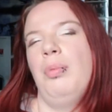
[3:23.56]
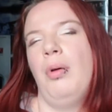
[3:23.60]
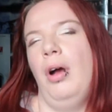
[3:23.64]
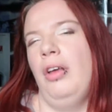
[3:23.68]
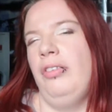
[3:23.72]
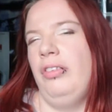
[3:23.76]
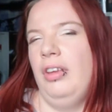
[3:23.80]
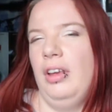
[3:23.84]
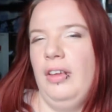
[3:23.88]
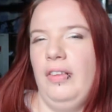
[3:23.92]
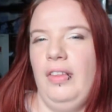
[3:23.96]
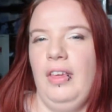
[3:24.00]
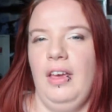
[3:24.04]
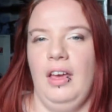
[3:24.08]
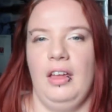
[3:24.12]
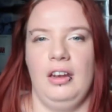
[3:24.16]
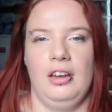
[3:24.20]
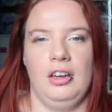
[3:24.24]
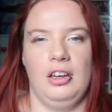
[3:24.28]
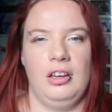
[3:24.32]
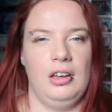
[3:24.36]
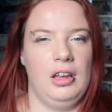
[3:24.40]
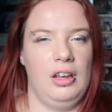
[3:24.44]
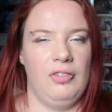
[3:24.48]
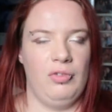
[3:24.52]
pricing at the
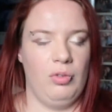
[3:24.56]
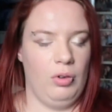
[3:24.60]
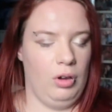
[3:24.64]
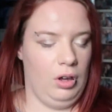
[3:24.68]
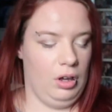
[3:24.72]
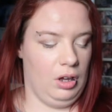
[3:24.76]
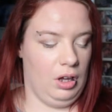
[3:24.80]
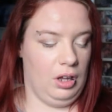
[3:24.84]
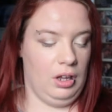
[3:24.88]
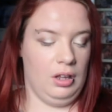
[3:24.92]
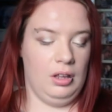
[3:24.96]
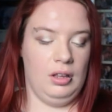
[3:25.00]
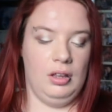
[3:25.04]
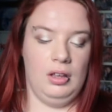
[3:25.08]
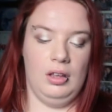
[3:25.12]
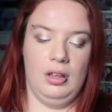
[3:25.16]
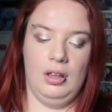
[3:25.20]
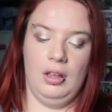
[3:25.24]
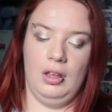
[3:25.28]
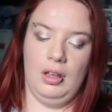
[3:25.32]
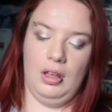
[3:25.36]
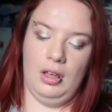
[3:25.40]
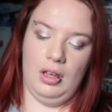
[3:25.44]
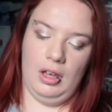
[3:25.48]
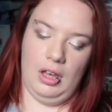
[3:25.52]
end, FYI.
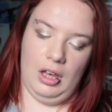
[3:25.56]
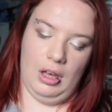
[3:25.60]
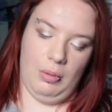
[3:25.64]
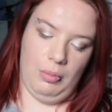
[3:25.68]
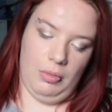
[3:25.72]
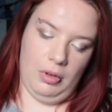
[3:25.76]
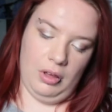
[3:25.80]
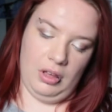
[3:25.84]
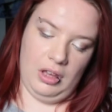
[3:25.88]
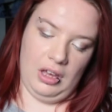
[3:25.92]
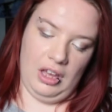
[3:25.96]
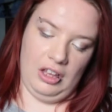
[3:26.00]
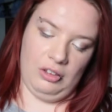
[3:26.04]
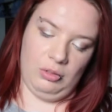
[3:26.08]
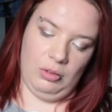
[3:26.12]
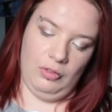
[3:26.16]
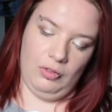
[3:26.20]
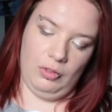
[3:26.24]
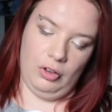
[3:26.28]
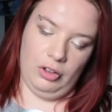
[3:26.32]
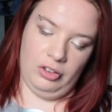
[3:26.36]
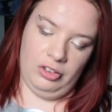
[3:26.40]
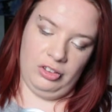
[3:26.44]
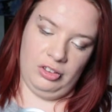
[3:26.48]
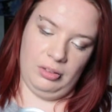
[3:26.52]
Okay, so we've
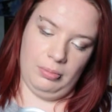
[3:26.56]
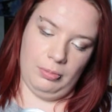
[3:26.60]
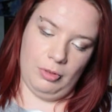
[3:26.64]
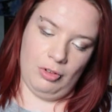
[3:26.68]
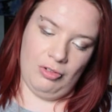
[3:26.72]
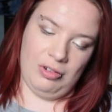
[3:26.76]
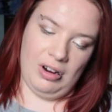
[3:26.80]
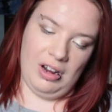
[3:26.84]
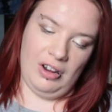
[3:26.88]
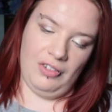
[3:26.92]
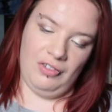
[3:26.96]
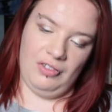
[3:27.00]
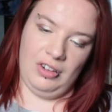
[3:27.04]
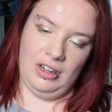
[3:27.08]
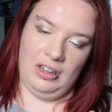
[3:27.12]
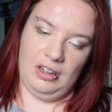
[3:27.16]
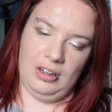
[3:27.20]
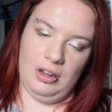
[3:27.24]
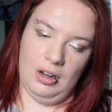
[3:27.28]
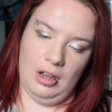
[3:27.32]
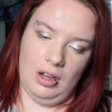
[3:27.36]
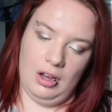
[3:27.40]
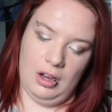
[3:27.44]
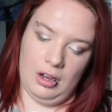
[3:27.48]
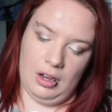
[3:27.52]
got some
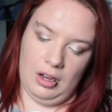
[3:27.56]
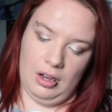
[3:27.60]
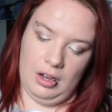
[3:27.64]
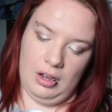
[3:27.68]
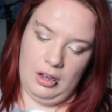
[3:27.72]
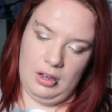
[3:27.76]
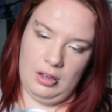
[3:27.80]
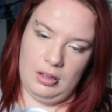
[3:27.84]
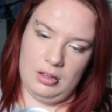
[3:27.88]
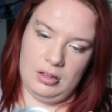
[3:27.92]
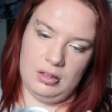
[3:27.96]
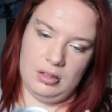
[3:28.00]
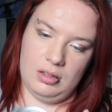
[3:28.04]
crafted lager.